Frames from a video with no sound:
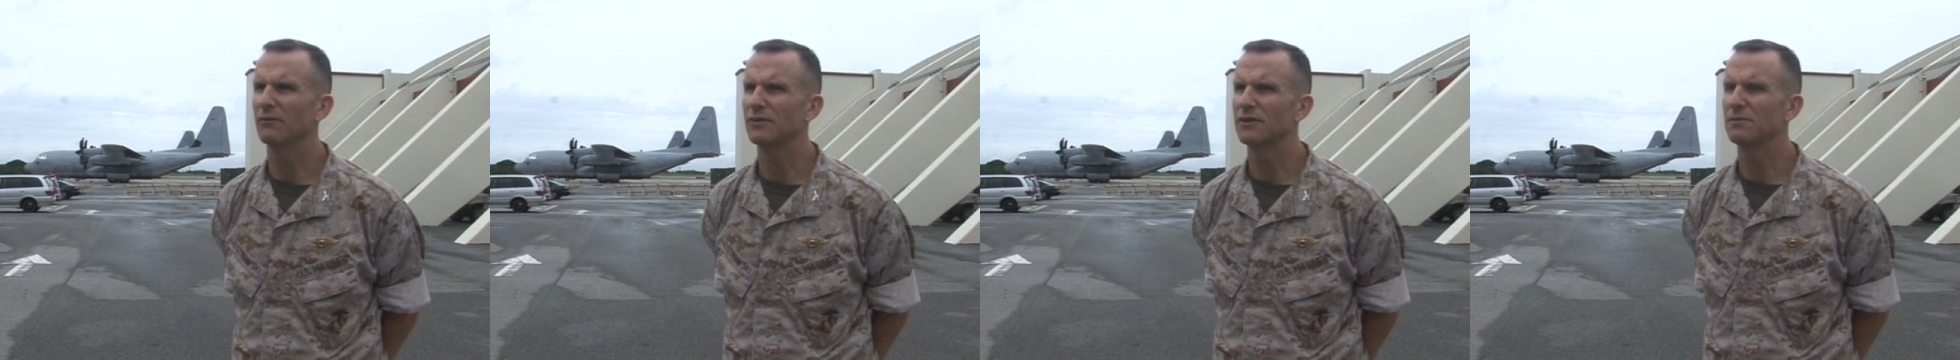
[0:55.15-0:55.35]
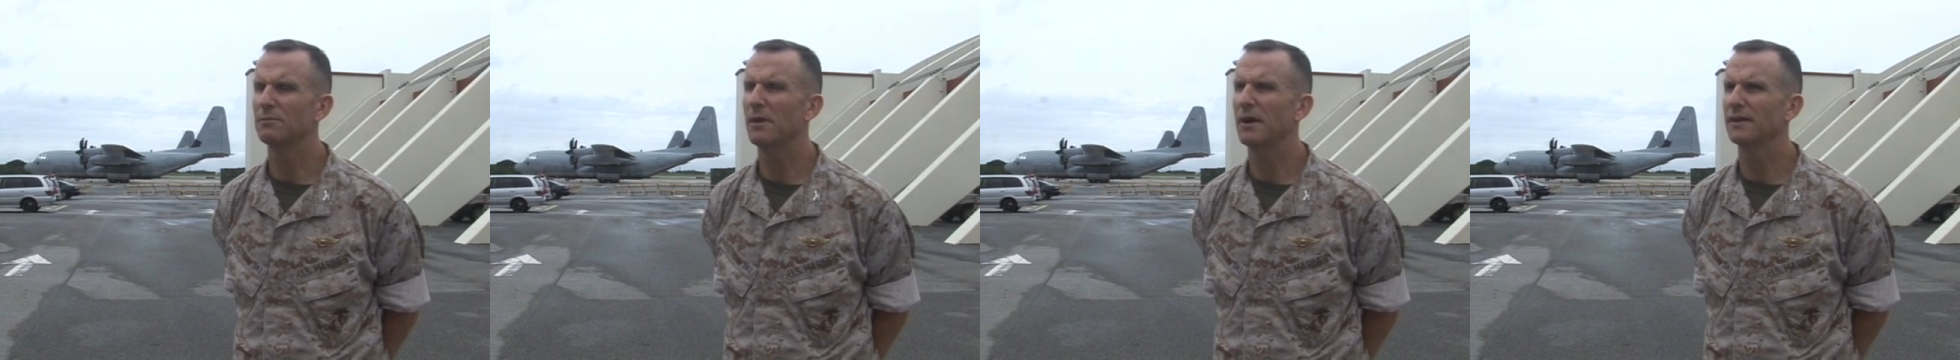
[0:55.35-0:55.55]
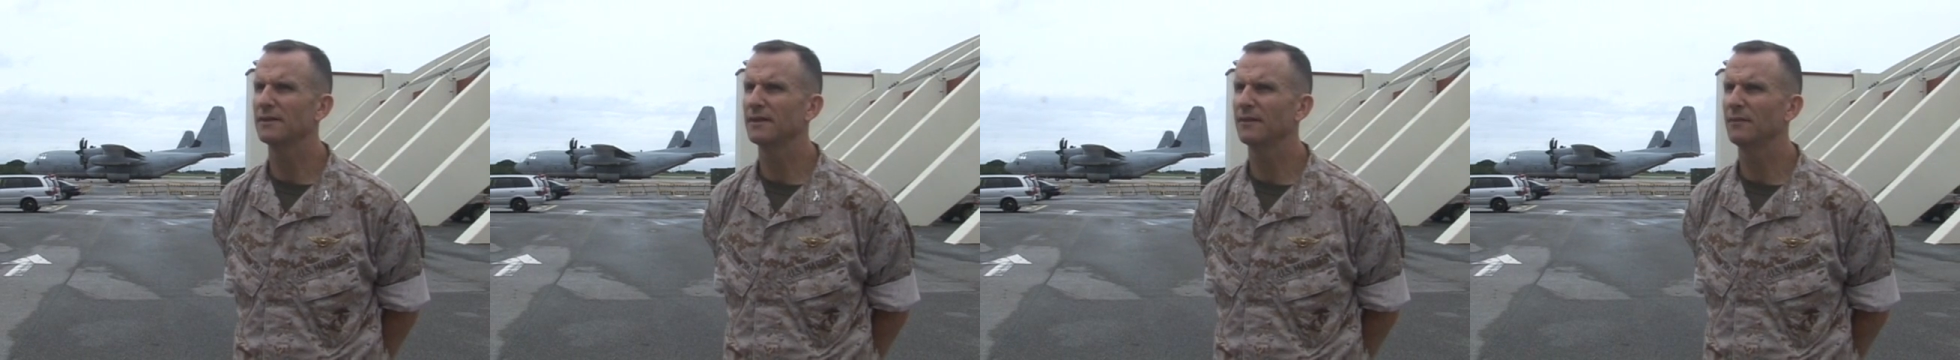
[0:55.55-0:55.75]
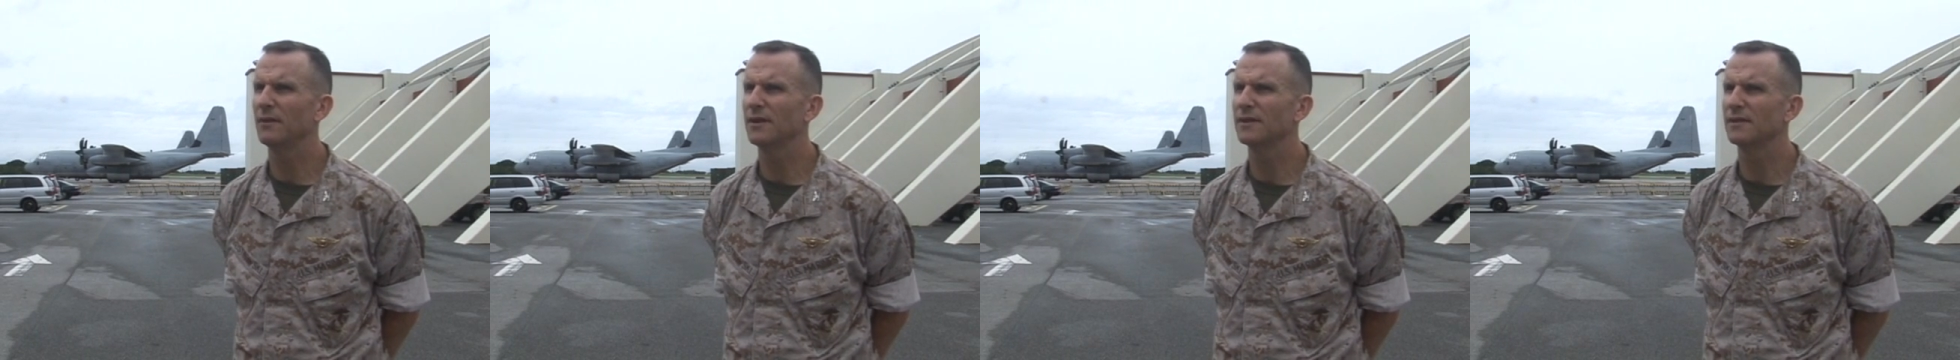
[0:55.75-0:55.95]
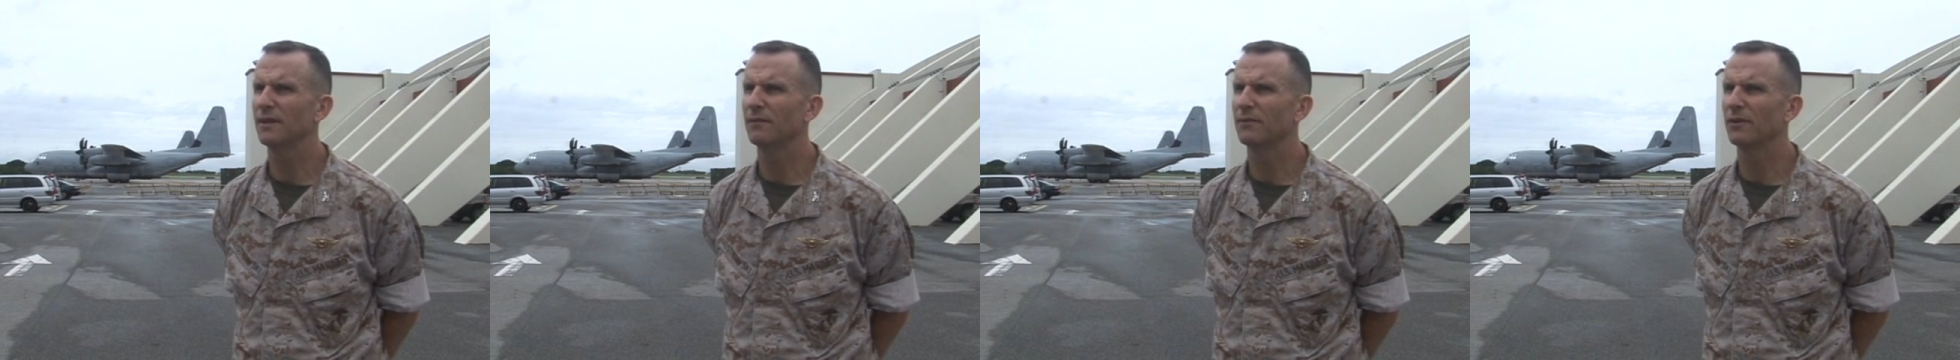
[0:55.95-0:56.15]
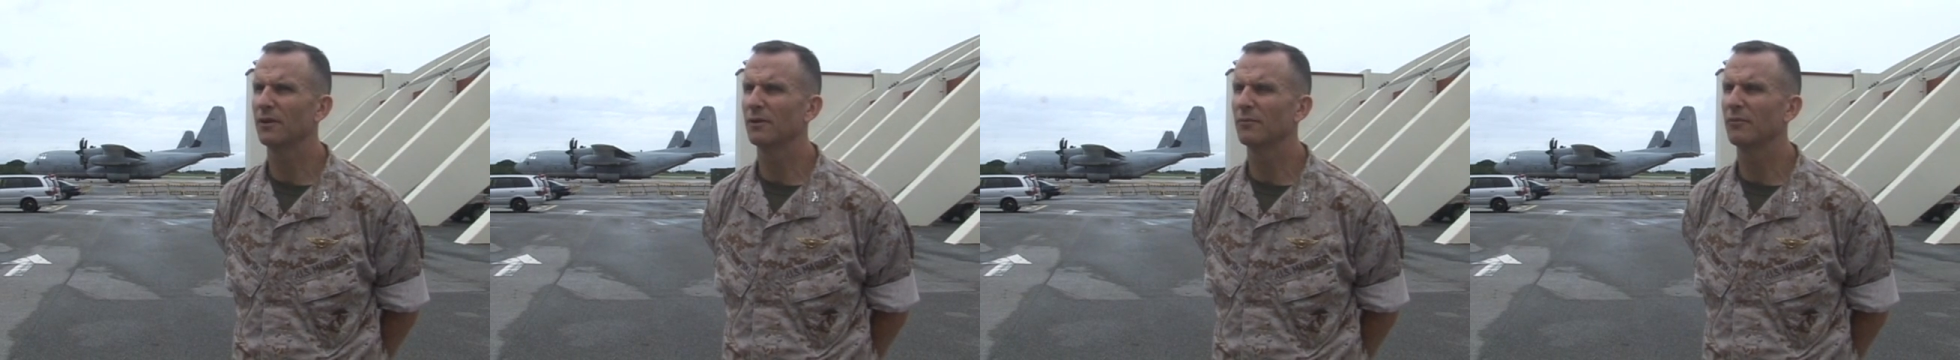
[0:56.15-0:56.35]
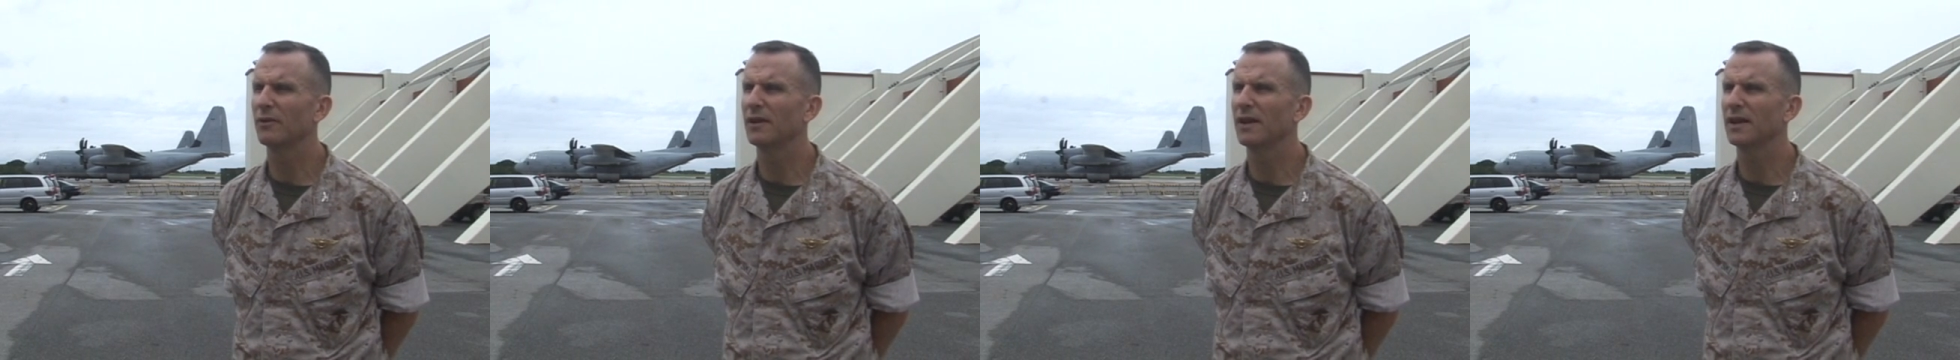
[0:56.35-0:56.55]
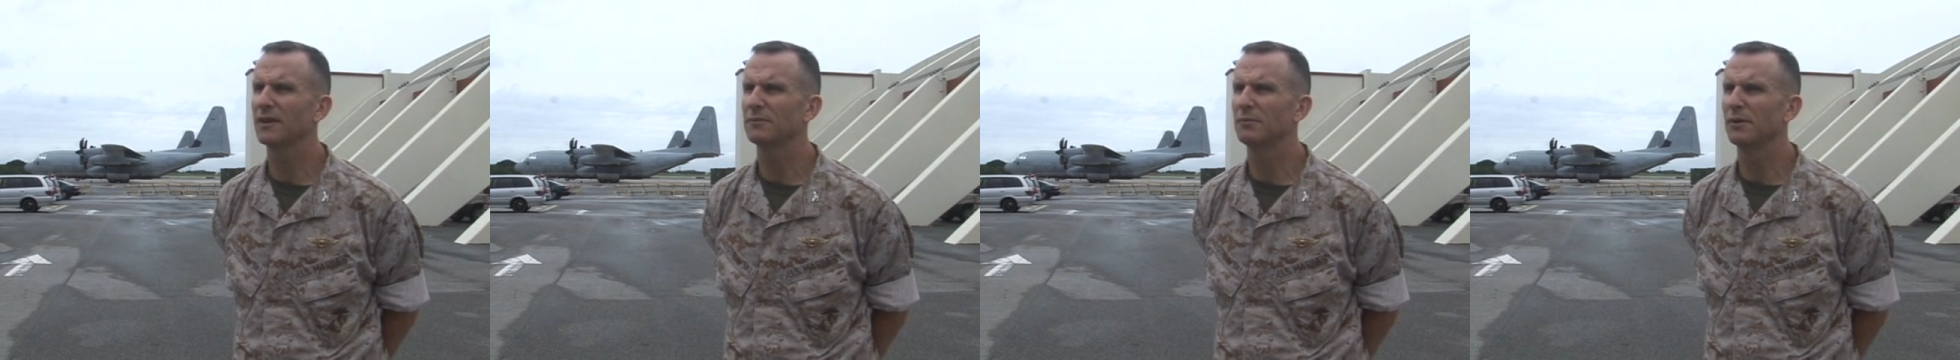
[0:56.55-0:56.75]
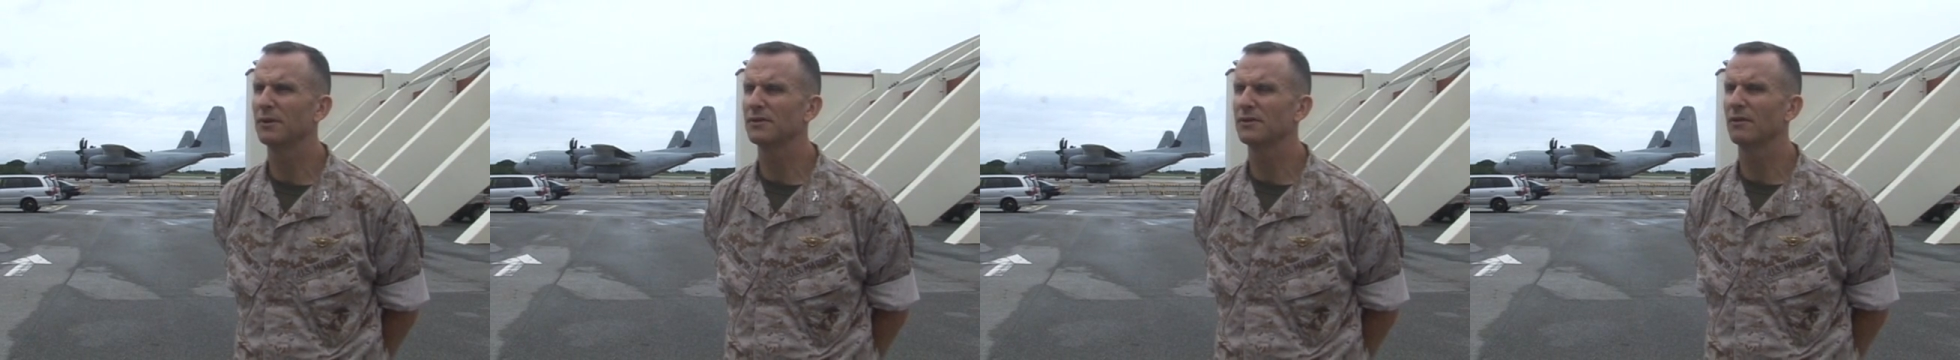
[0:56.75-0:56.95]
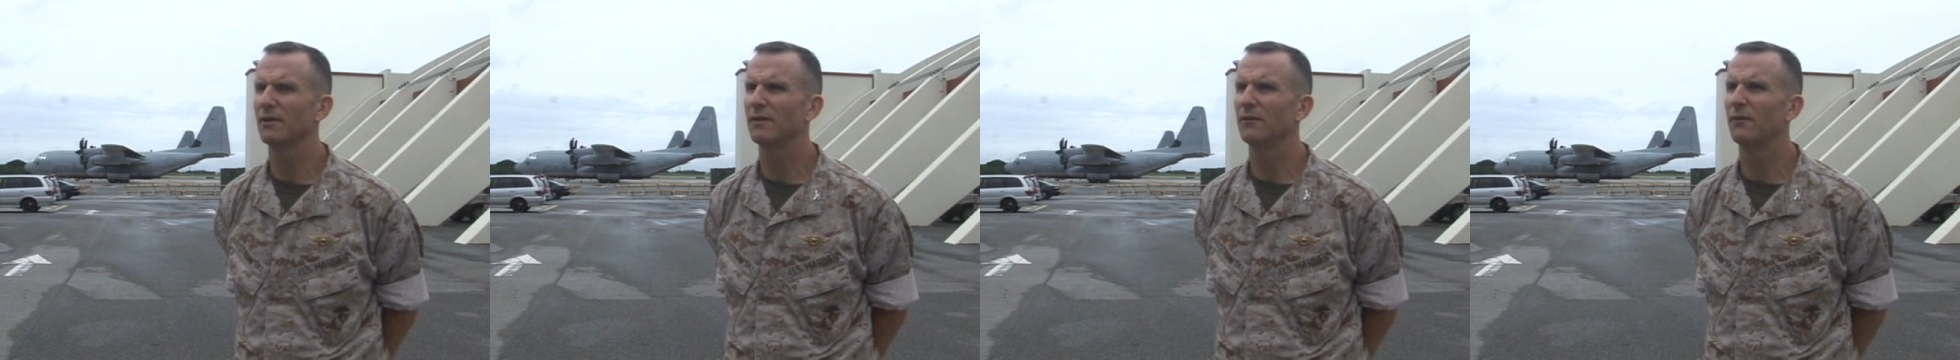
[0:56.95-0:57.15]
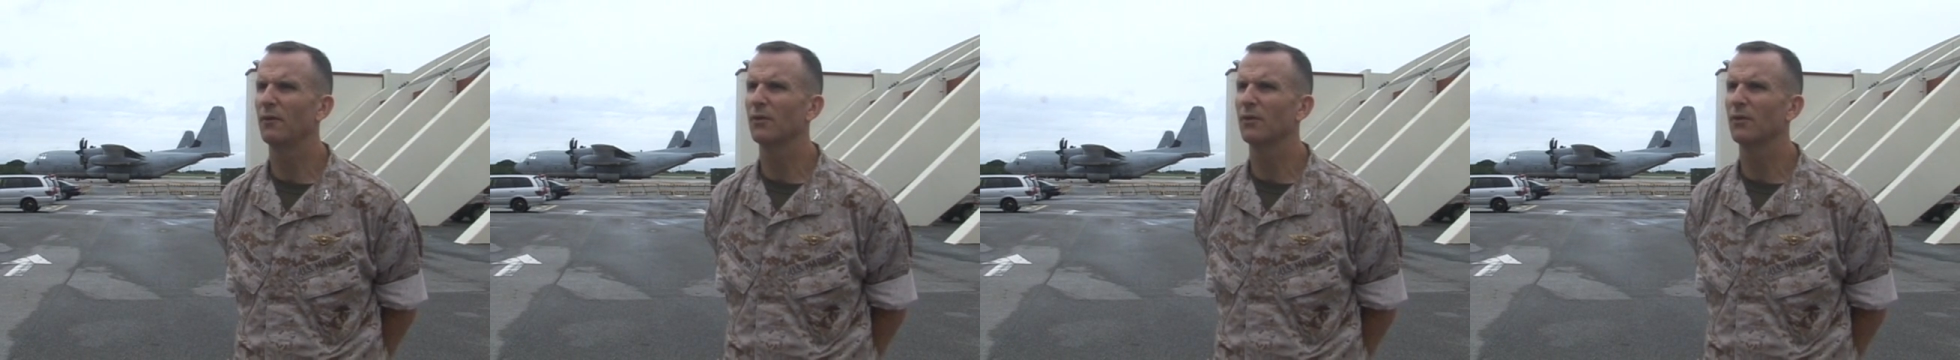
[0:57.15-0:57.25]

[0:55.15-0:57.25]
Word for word: responsiveness of 3rd Marine Expeditionary